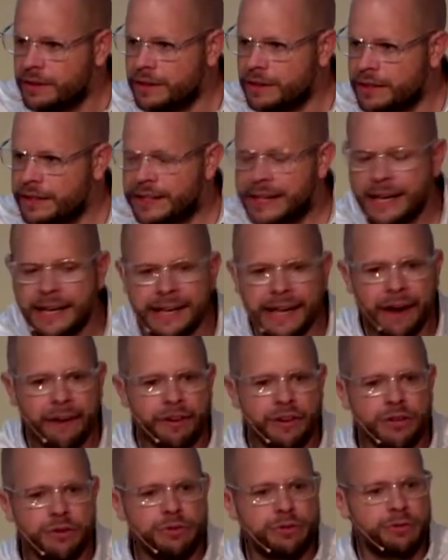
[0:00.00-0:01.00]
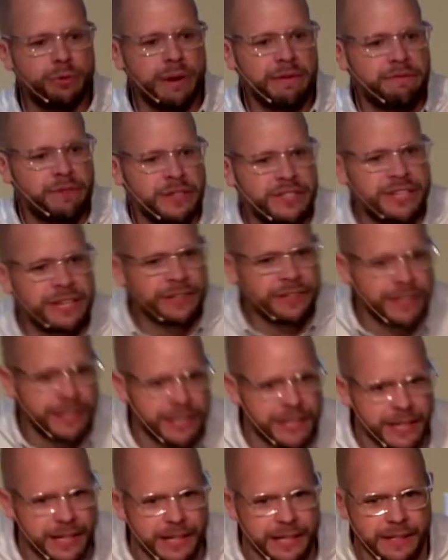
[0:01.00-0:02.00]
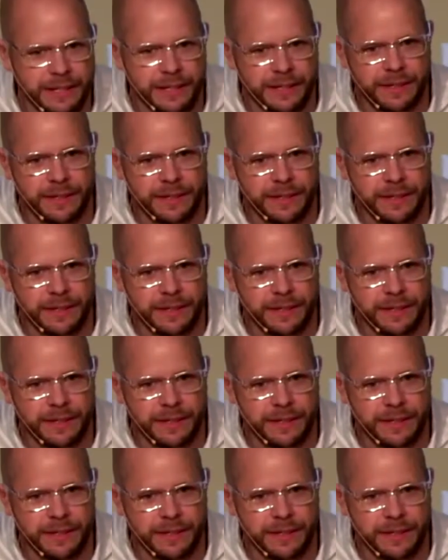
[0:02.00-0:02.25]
He can carry you through infertility.